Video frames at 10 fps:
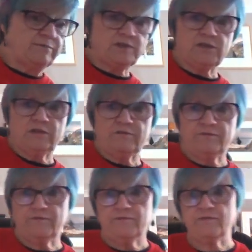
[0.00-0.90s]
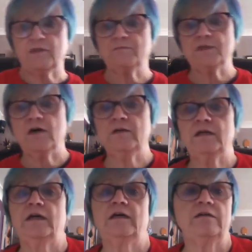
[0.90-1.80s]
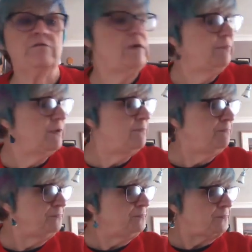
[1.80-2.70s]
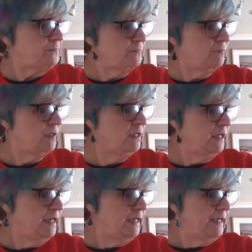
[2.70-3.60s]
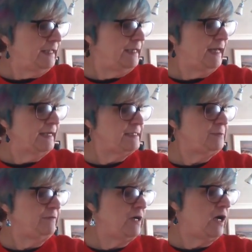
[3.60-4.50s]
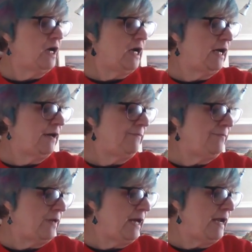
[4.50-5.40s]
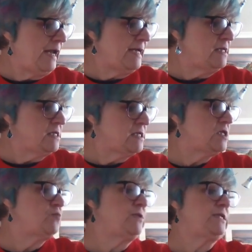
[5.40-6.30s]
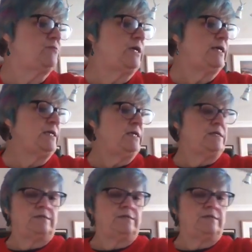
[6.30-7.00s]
sort of jumped on and grabbed them. Next, we've got a little sweet one,